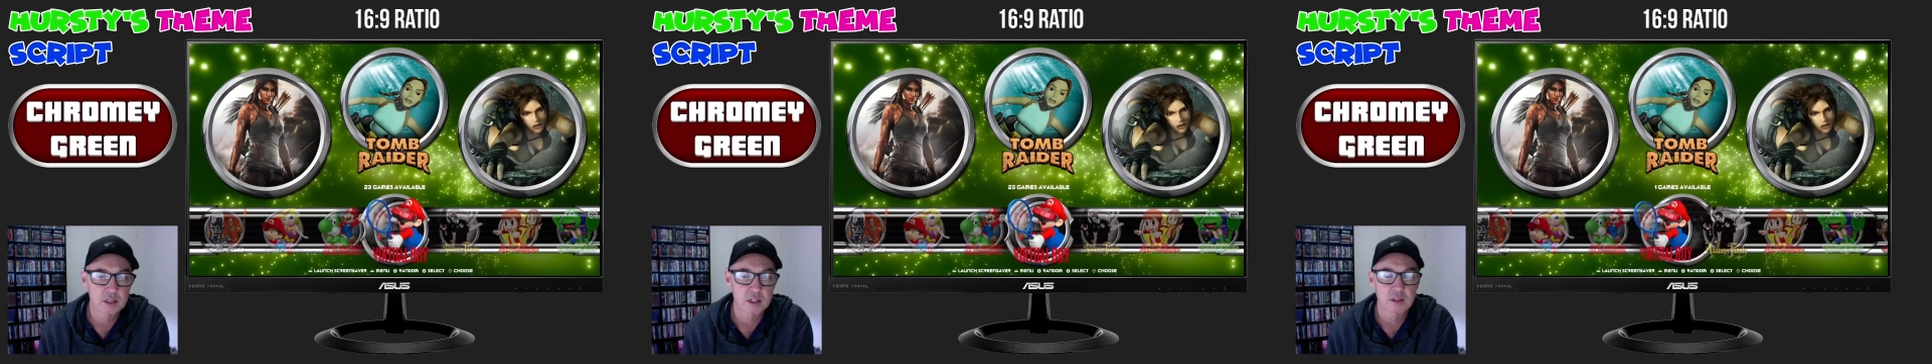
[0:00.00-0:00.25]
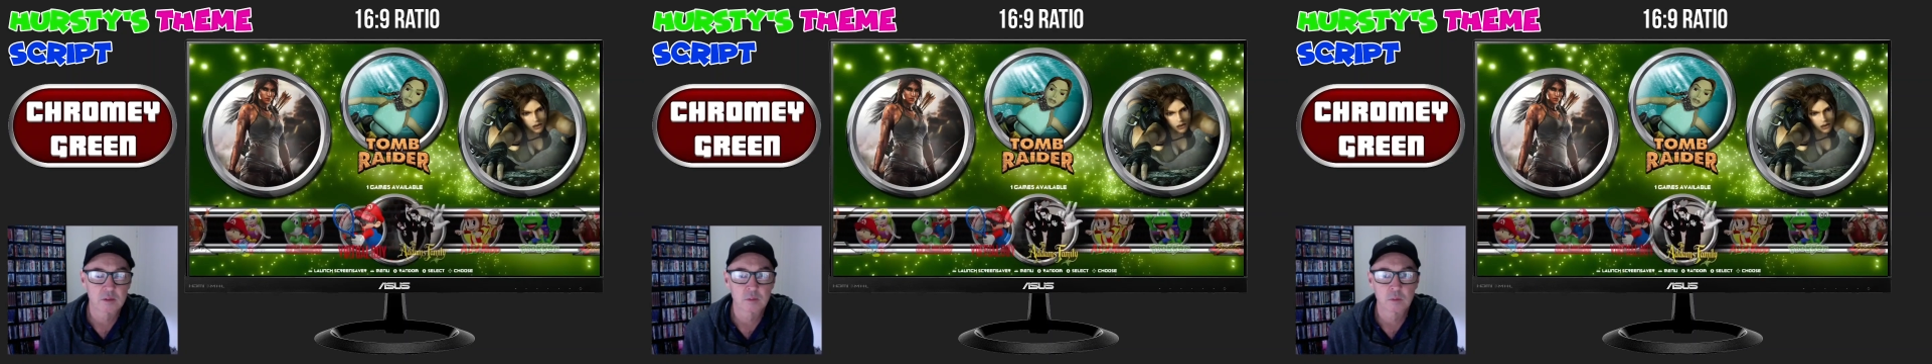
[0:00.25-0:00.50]

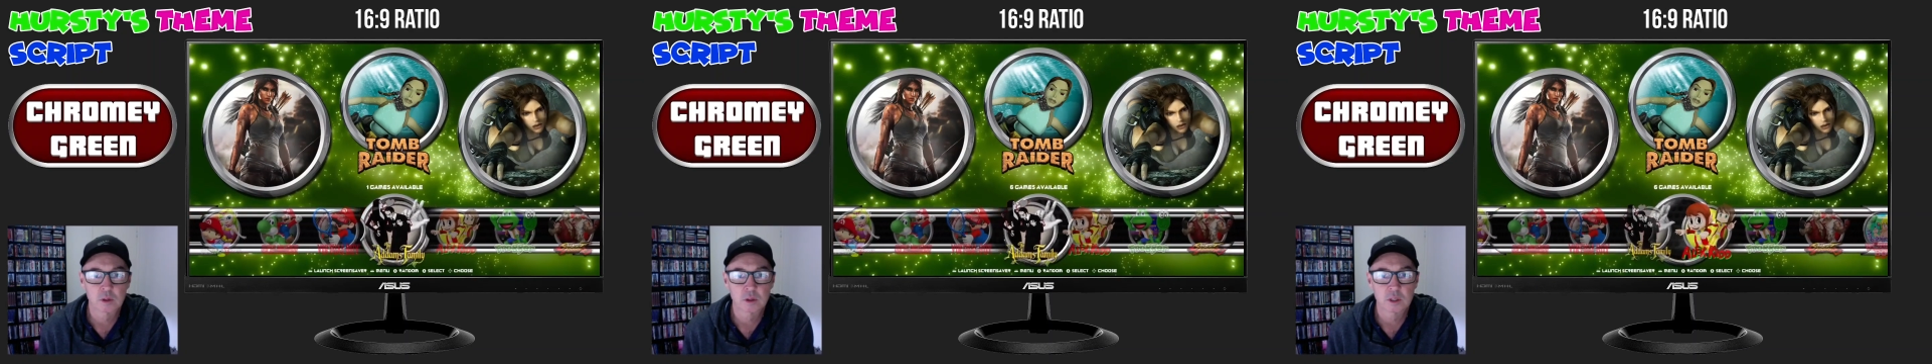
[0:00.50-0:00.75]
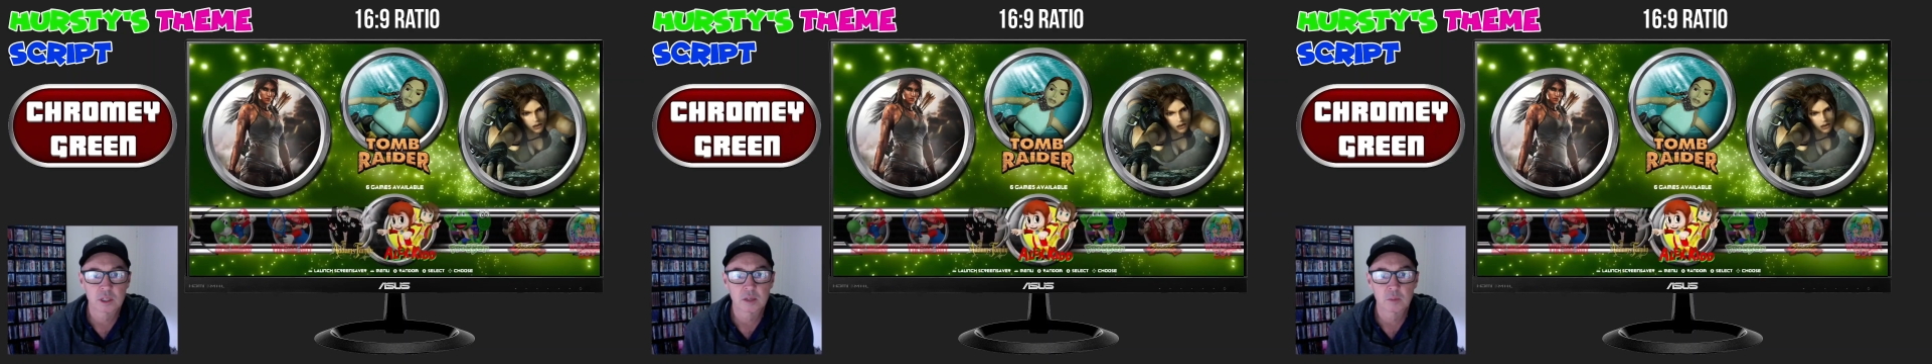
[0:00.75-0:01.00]
it
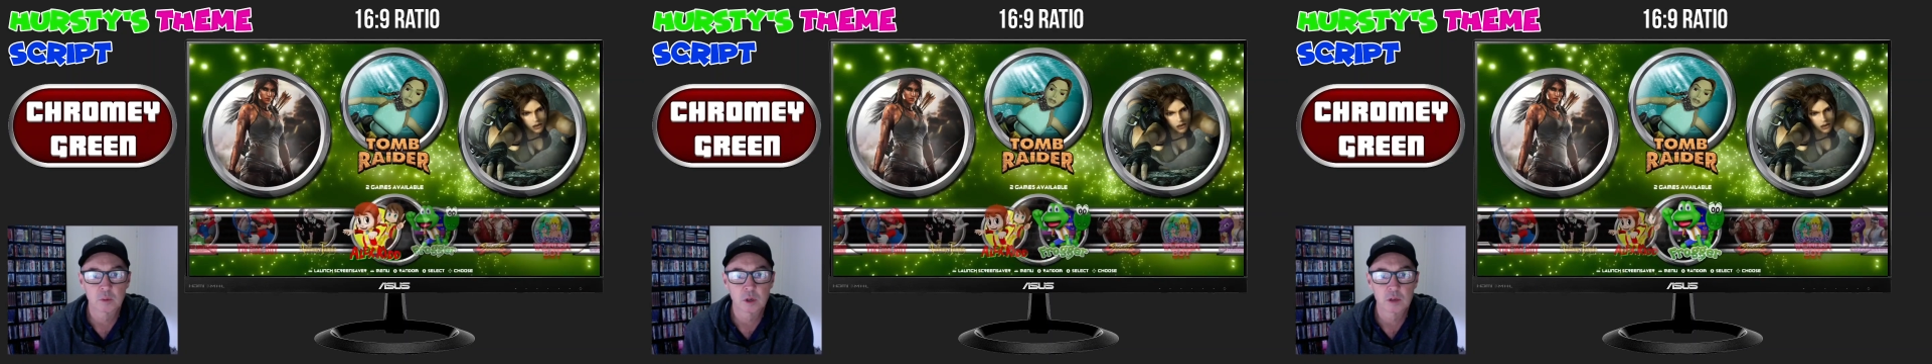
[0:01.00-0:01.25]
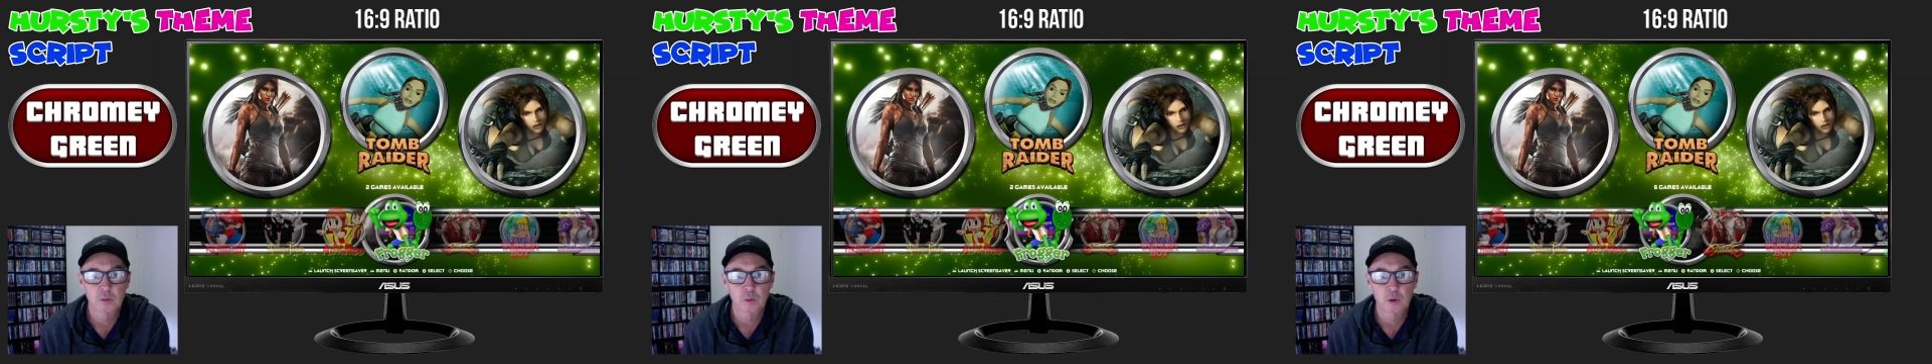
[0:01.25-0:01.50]
would
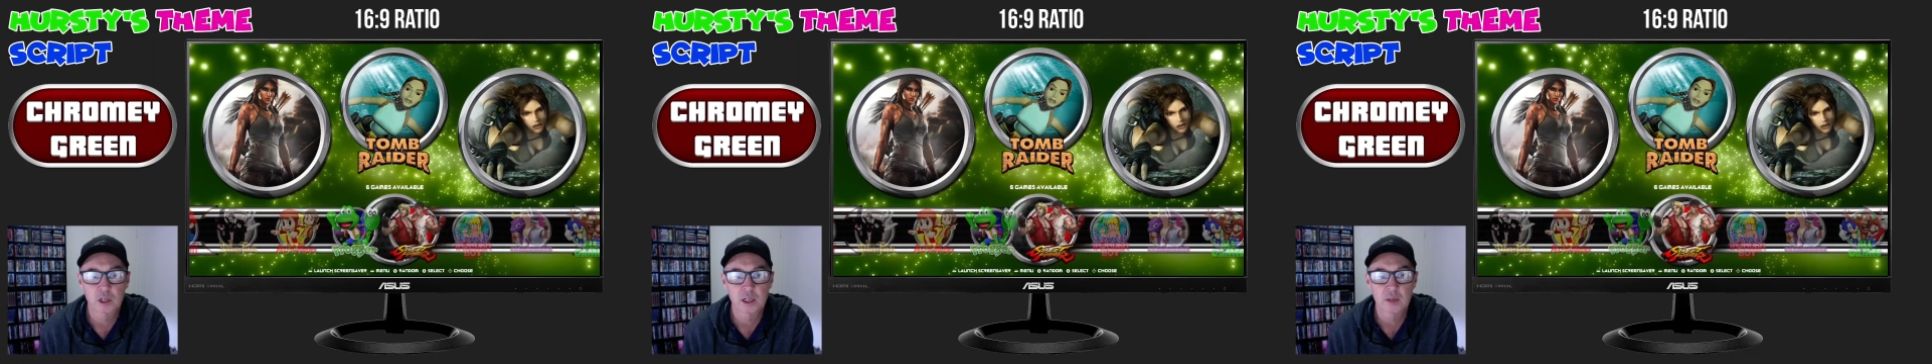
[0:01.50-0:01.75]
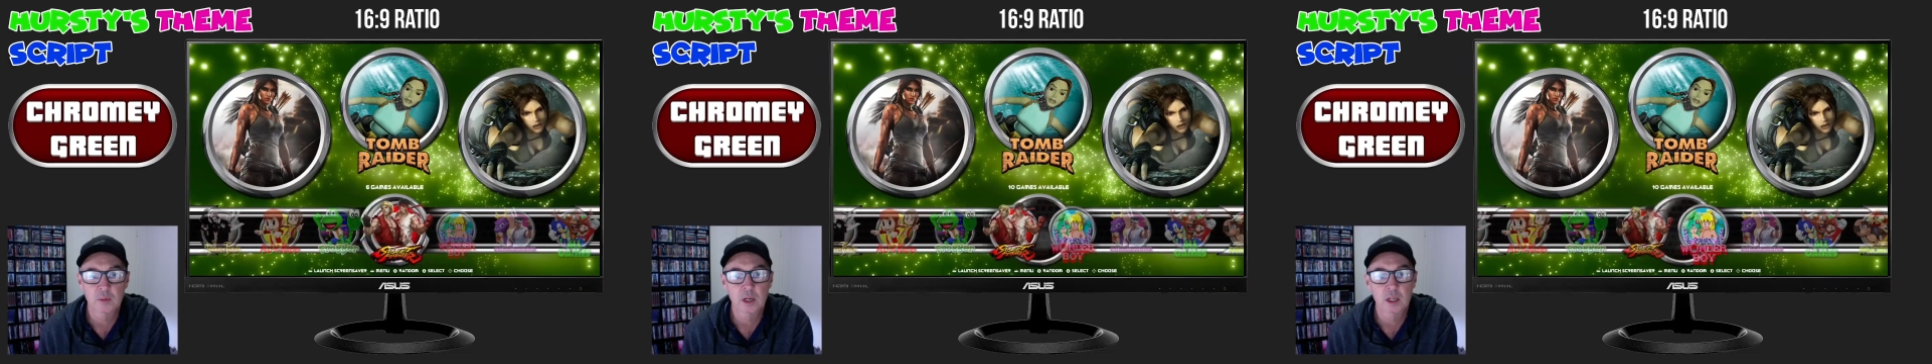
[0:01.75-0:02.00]
work
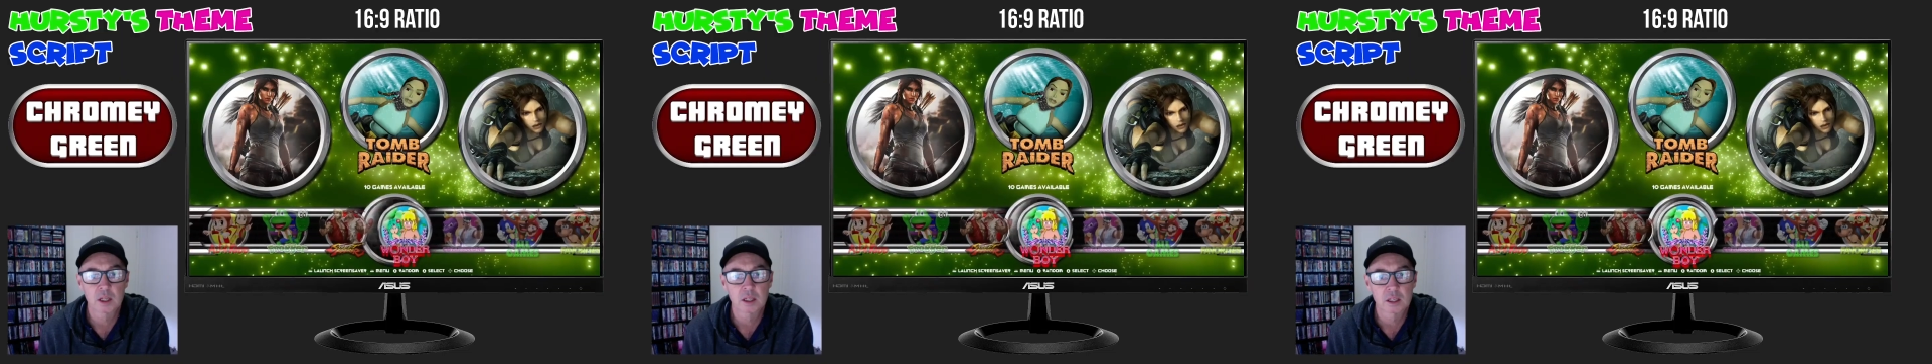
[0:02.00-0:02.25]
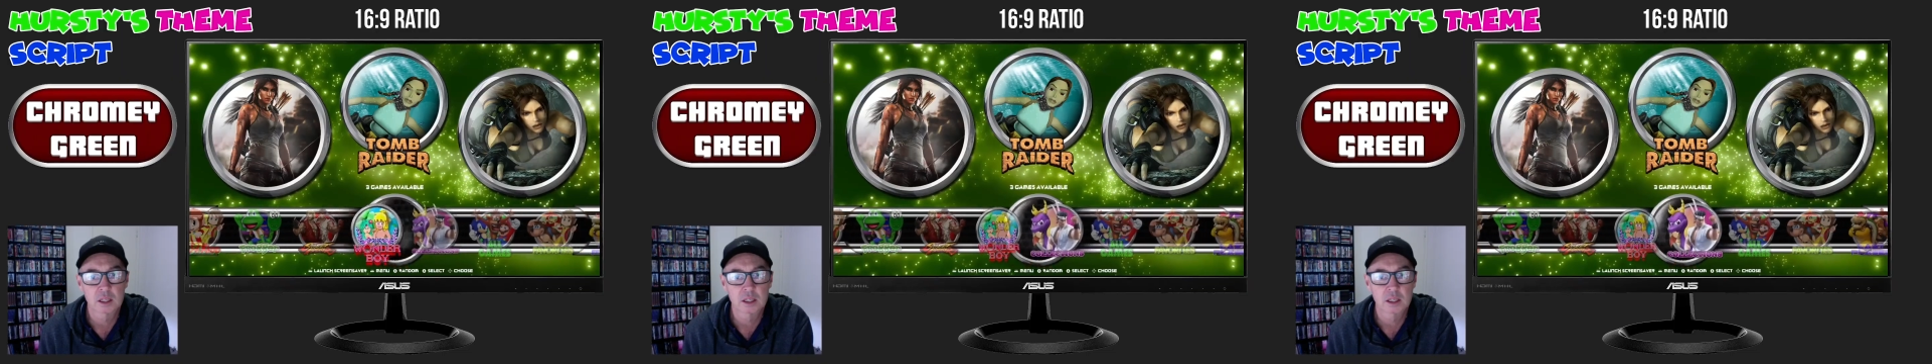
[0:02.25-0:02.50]
really
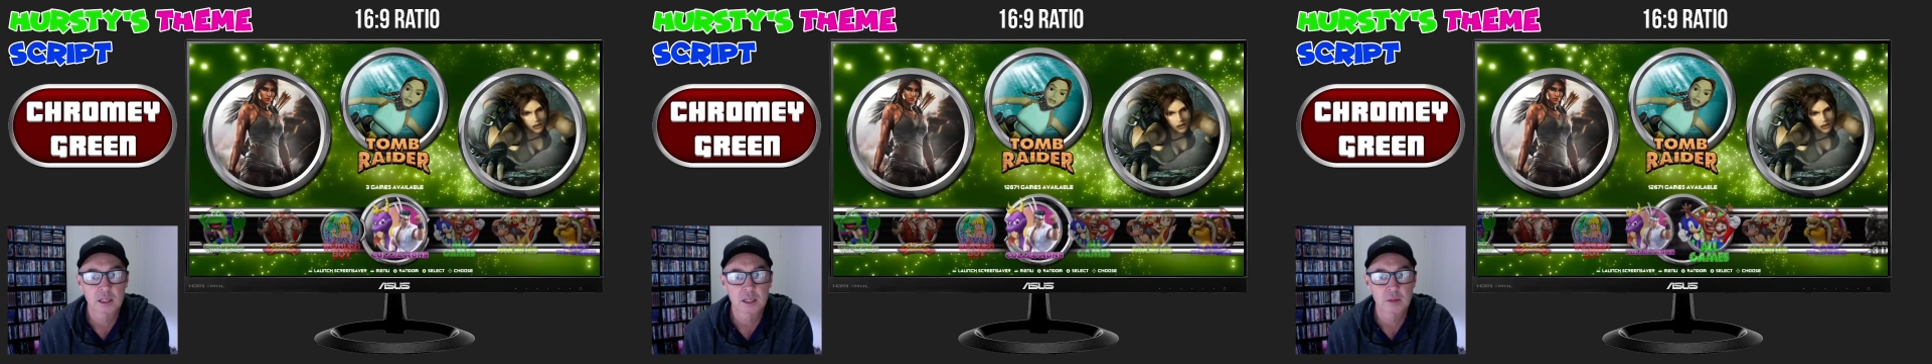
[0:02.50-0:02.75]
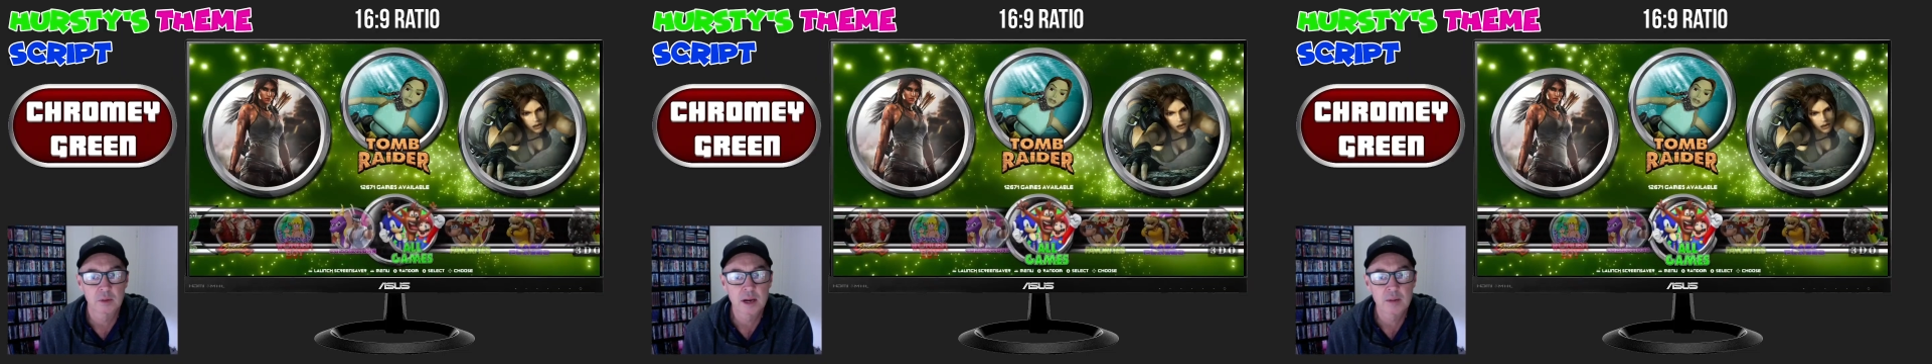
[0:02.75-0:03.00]
well in
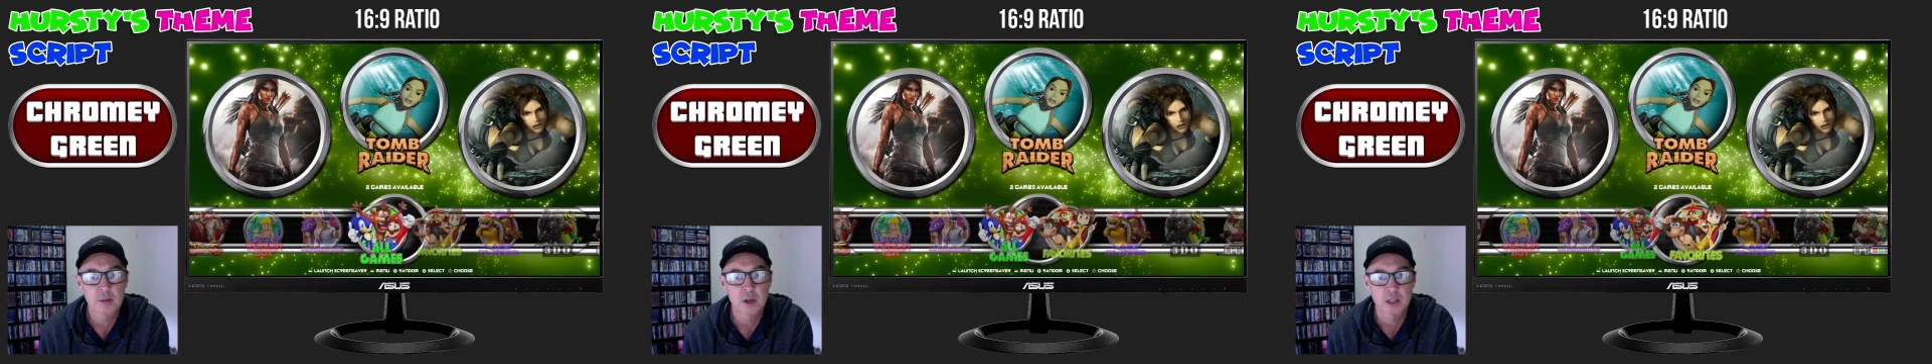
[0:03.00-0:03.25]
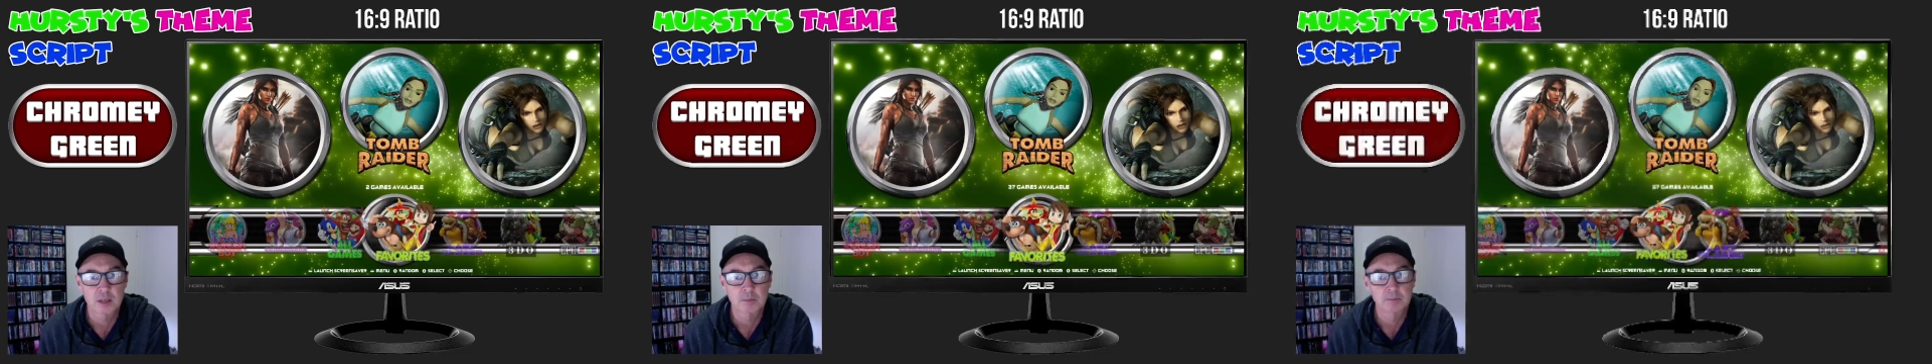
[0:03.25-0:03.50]
the randomizer.